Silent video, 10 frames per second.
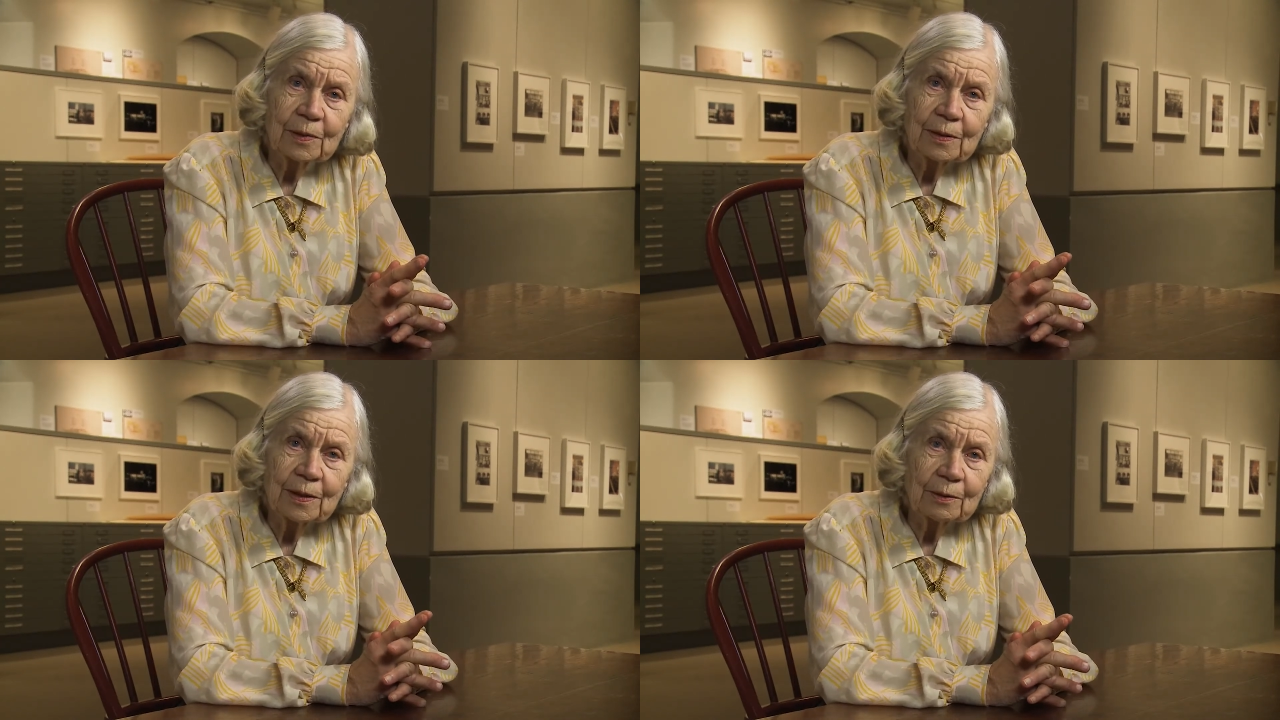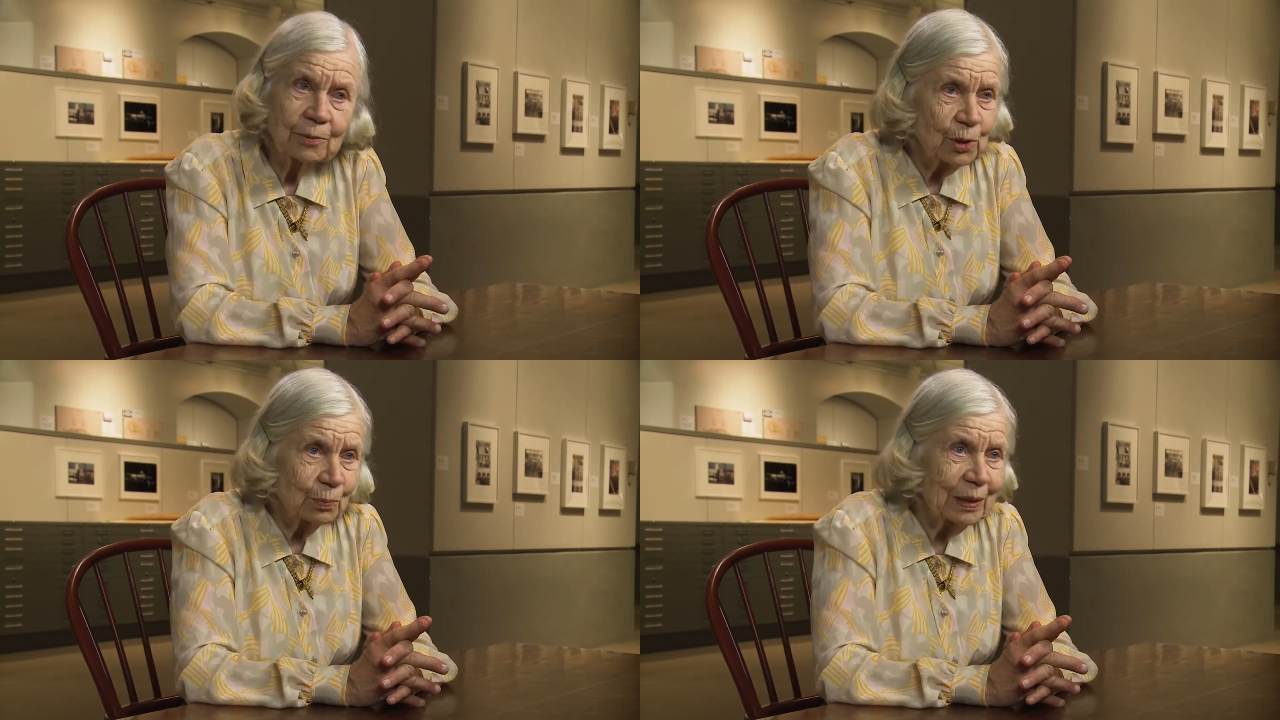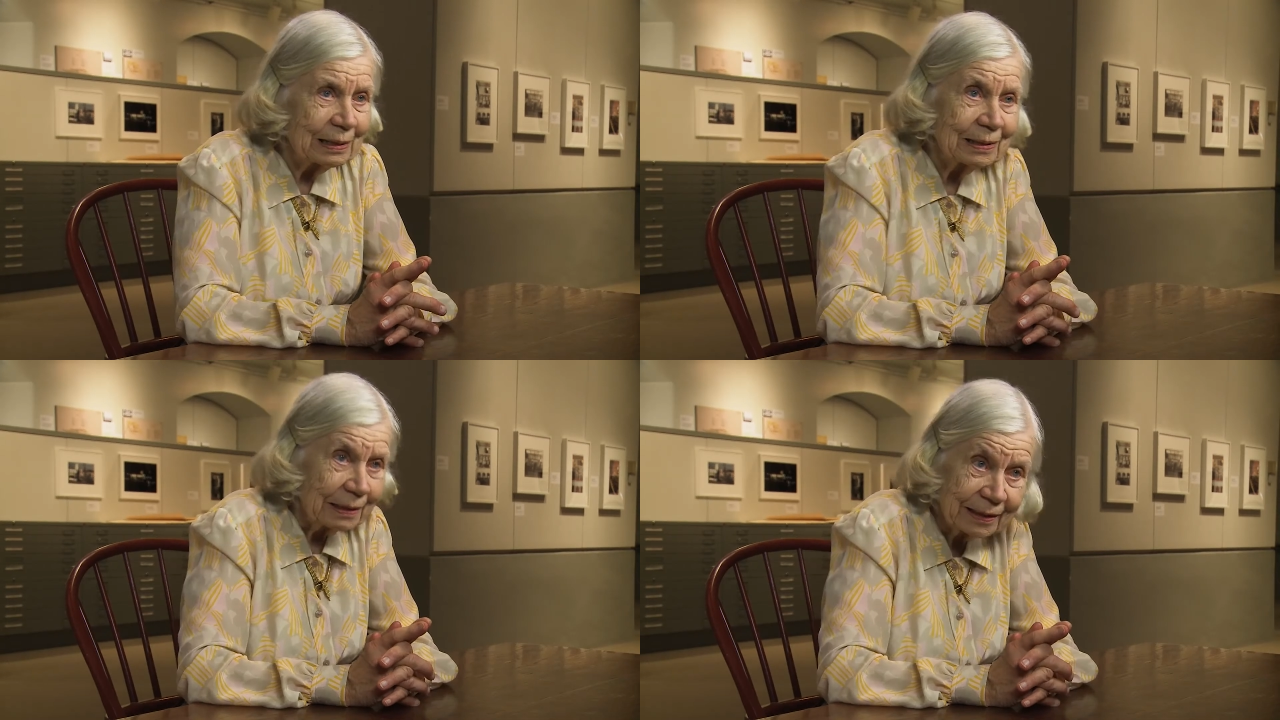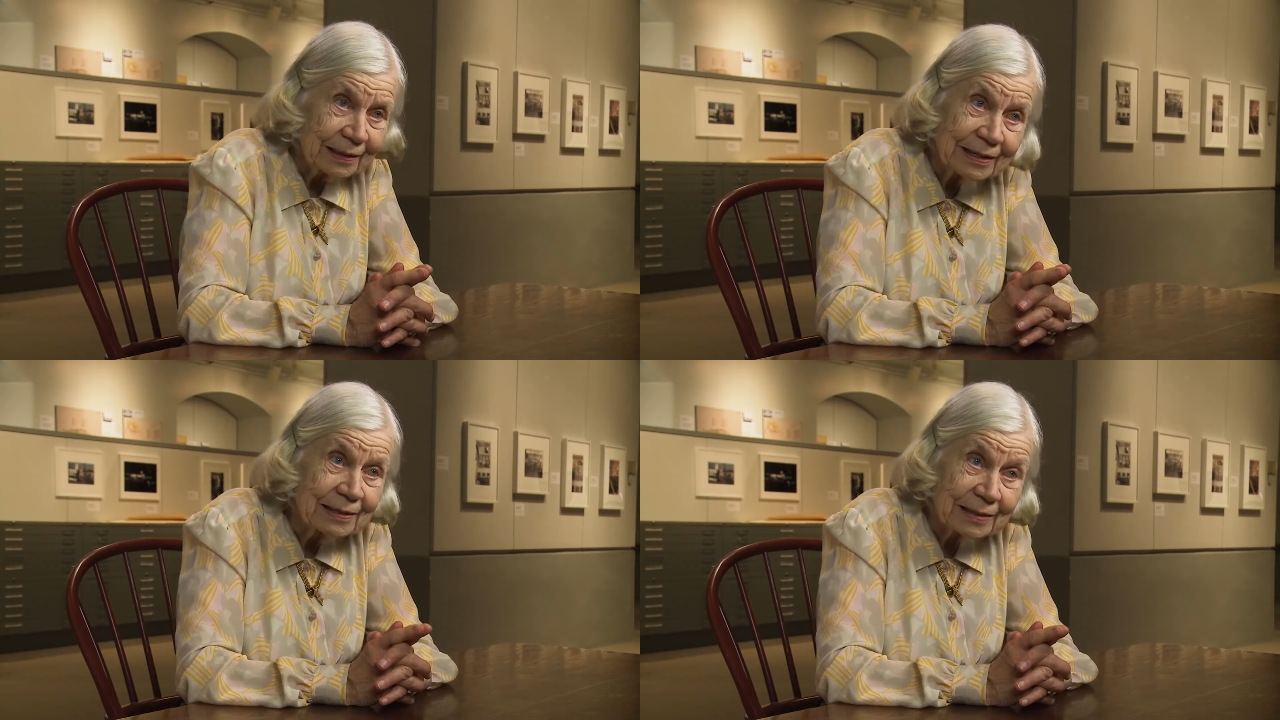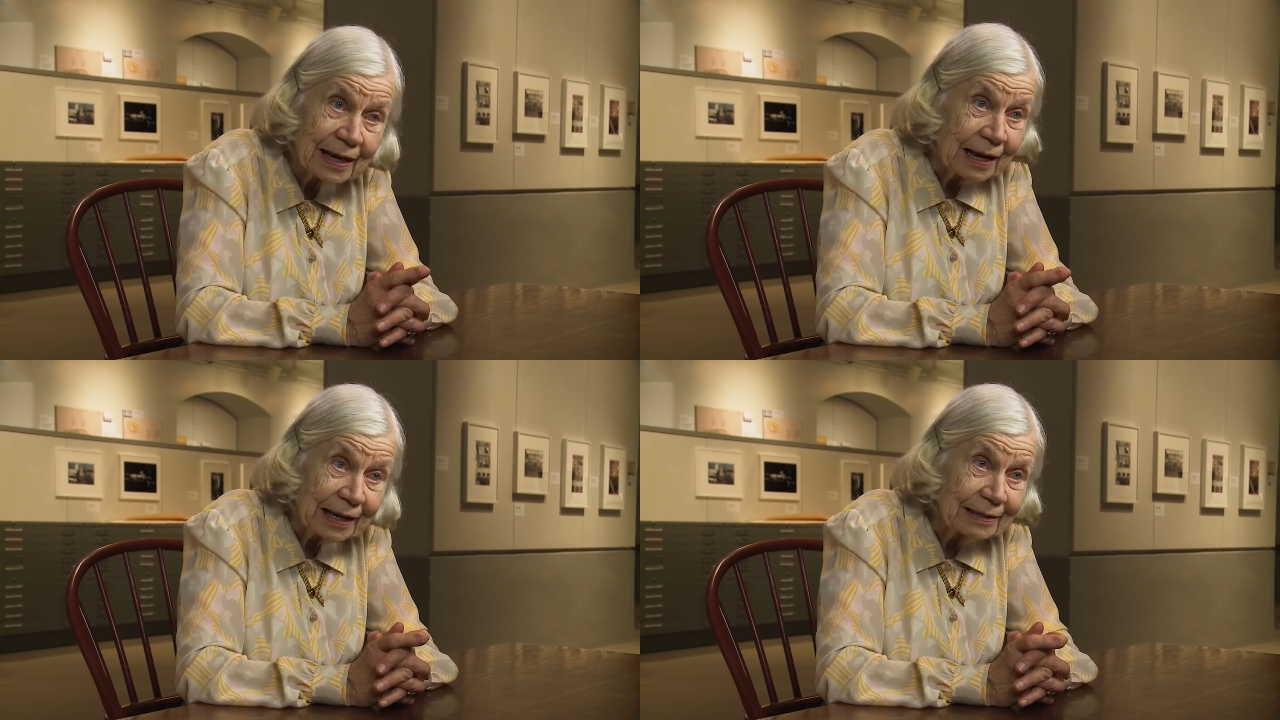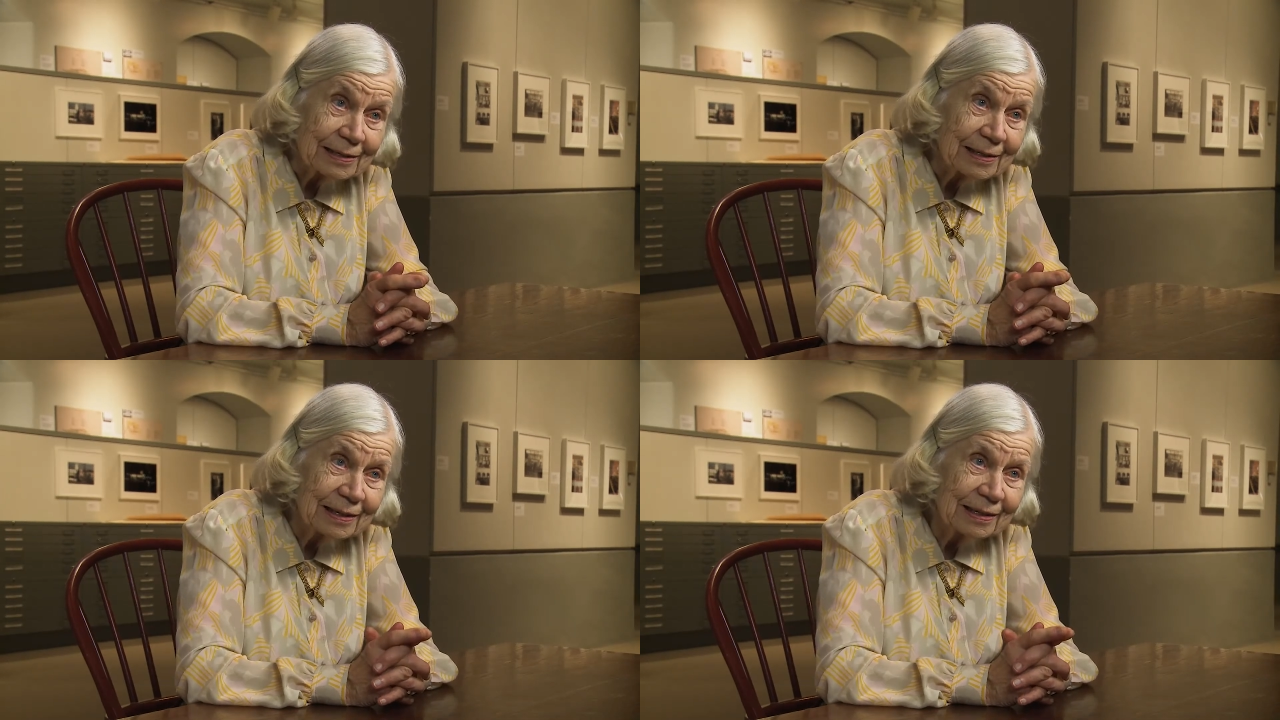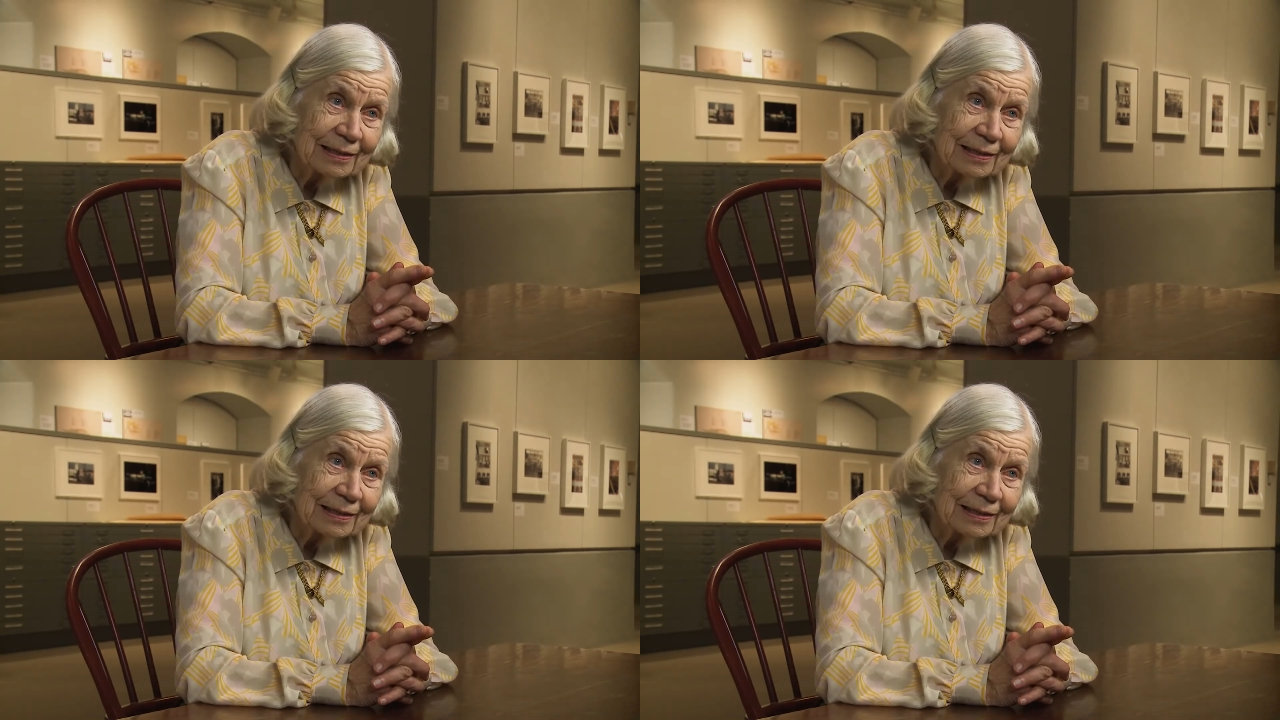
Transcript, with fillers: that there was a blessing in his hands.